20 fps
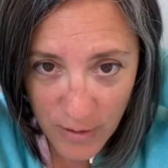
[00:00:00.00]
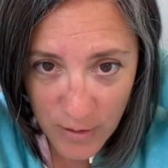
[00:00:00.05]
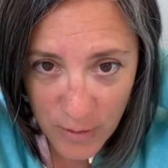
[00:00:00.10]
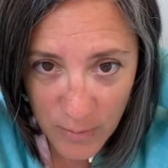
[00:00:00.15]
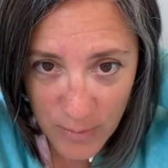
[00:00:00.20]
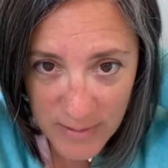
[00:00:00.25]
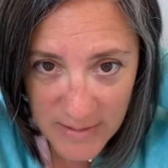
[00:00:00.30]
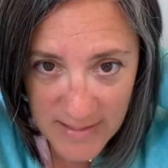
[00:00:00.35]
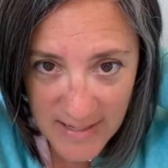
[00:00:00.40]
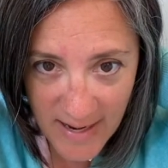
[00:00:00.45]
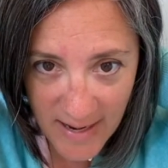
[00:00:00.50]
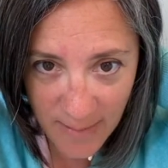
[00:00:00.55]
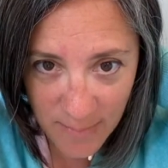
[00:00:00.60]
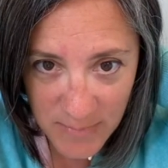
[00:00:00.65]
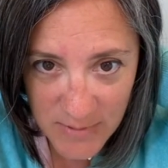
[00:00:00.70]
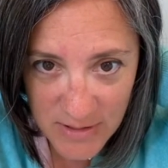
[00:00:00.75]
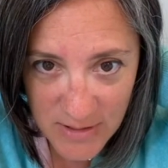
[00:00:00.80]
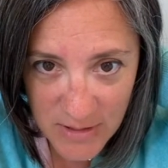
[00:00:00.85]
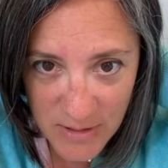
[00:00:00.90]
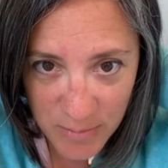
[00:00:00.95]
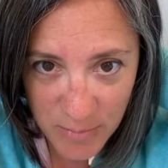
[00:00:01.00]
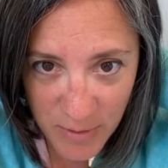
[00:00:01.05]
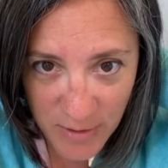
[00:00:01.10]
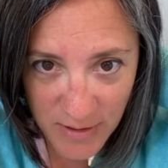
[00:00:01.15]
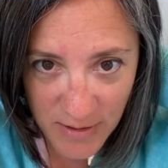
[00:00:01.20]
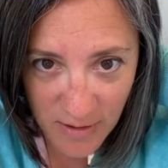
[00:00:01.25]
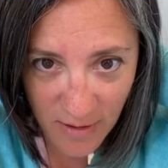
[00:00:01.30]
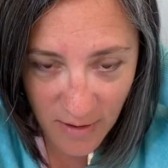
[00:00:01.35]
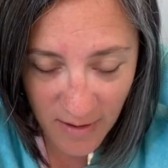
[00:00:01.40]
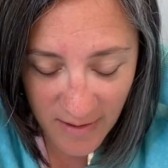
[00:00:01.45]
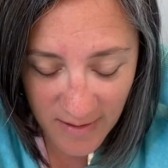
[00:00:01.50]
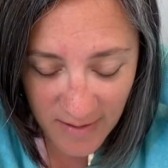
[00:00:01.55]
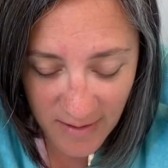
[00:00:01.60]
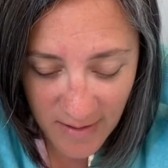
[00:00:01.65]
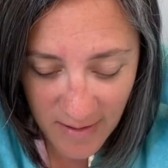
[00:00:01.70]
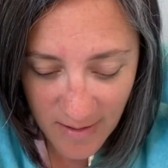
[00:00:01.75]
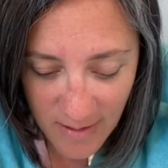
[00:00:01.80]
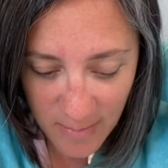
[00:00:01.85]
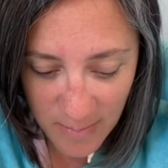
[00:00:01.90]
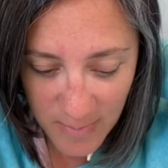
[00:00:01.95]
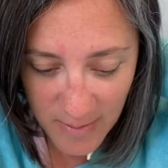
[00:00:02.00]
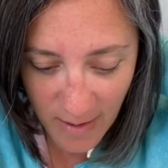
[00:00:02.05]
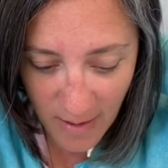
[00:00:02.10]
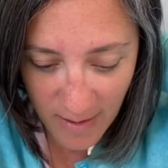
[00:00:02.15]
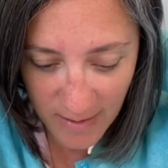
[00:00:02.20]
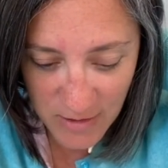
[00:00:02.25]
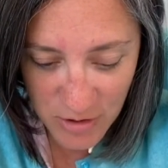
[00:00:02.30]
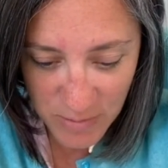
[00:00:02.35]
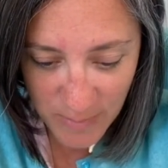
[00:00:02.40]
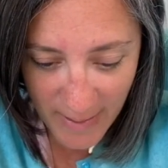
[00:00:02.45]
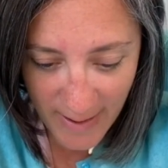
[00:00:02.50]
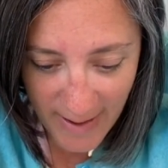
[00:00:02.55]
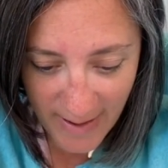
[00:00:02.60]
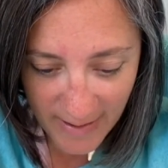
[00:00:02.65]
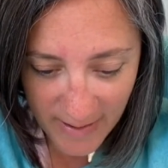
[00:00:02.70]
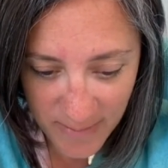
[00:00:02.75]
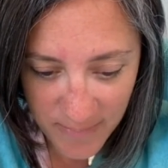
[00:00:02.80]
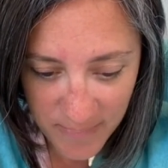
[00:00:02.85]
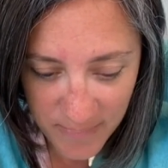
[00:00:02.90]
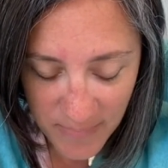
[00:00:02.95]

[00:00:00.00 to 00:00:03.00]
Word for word: you attempt to put it on behind your back.